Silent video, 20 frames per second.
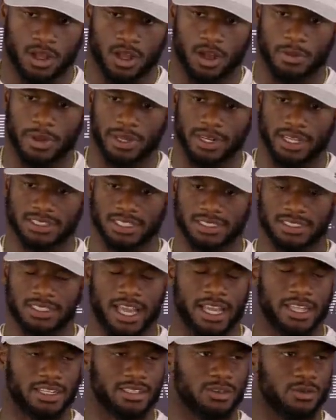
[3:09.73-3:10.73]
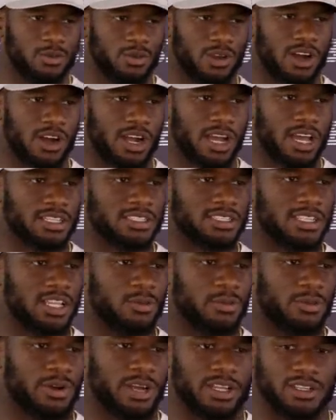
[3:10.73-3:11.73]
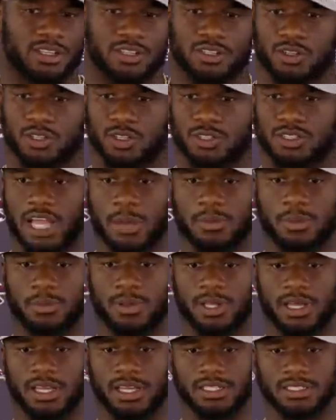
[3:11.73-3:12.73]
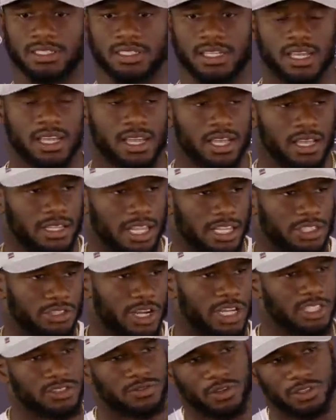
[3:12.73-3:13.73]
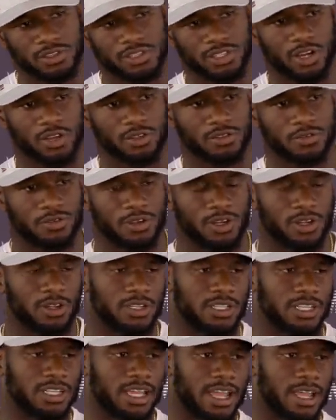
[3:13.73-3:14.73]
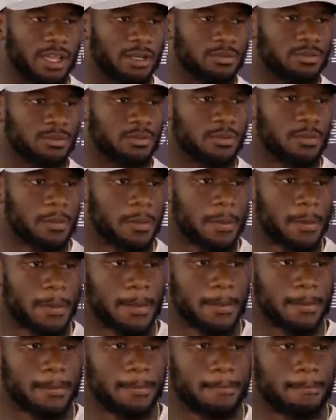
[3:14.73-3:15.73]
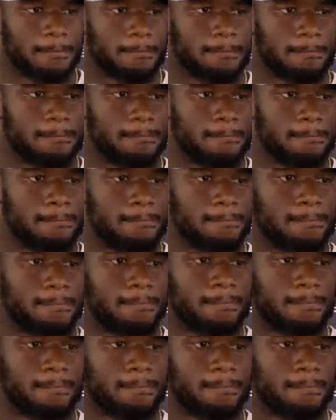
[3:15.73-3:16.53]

Oh man, that's exciting. We all got to celebrate, you know, those type of plays that transfer to on the field in the game. Have you been impressed with you